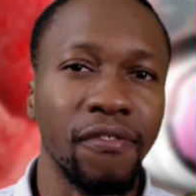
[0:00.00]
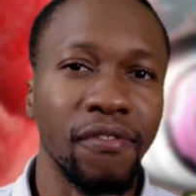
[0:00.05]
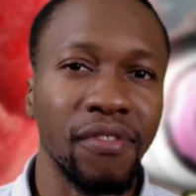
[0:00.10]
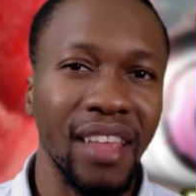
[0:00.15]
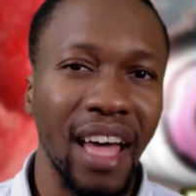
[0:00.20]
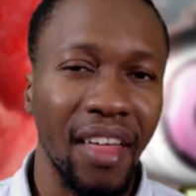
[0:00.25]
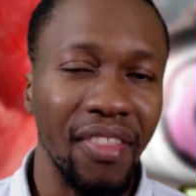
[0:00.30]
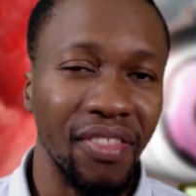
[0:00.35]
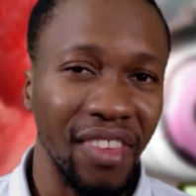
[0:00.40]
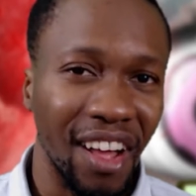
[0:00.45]

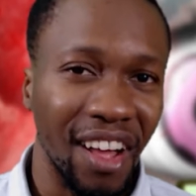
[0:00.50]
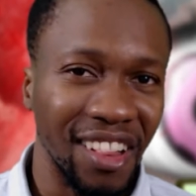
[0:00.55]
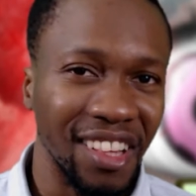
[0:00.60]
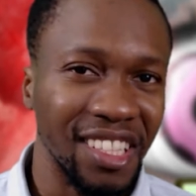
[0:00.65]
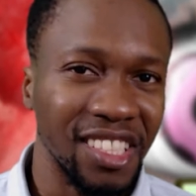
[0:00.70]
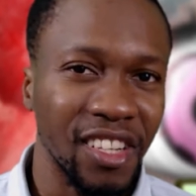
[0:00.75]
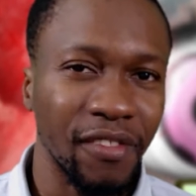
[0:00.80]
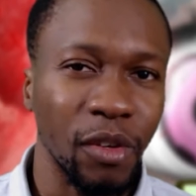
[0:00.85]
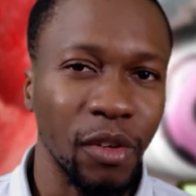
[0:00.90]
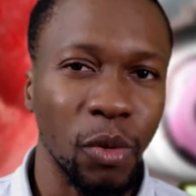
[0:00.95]
that
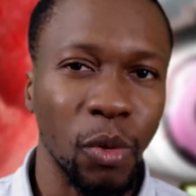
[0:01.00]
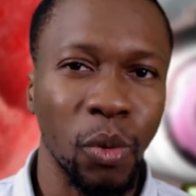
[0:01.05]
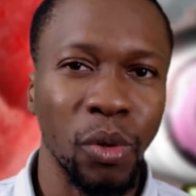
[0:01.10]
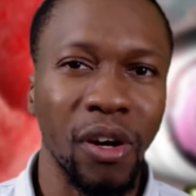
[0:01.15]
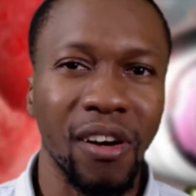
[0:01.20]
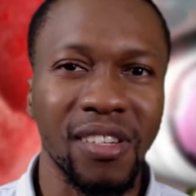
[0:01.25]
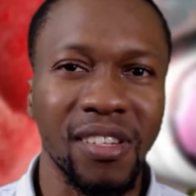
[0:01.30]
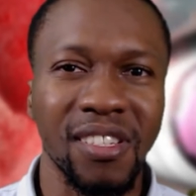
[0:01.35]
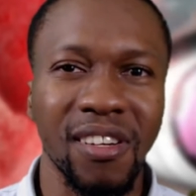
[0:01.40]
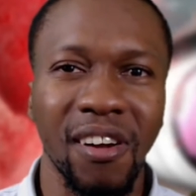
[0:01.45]
knowledge of the code
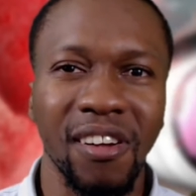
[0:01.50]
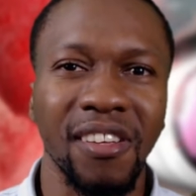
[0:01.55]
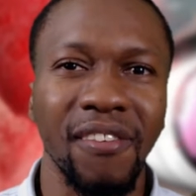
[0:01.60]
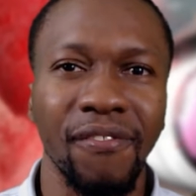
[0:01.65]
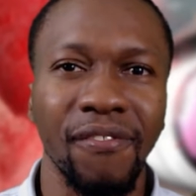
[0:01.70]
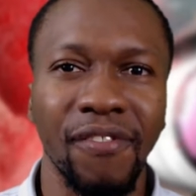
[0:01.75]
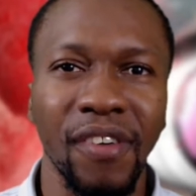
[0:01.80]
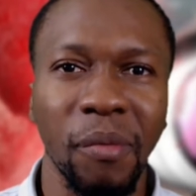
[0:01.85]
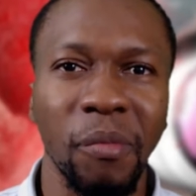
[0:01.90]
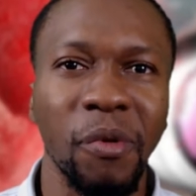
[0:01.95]
arc starting in
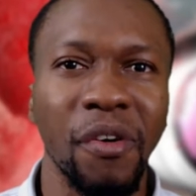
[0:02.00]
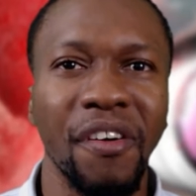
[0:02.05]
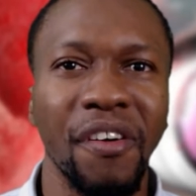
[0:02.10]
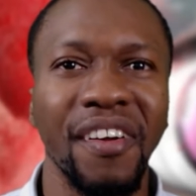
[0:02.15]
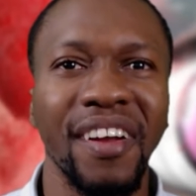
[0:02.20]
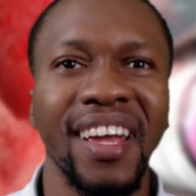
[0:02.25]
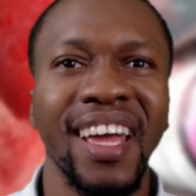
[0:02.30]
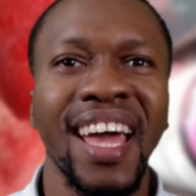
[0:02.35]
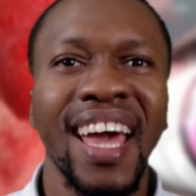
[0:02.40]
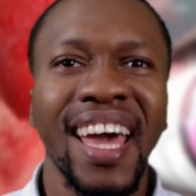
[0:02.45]

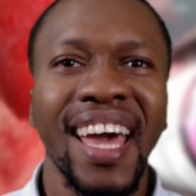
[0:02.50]
February,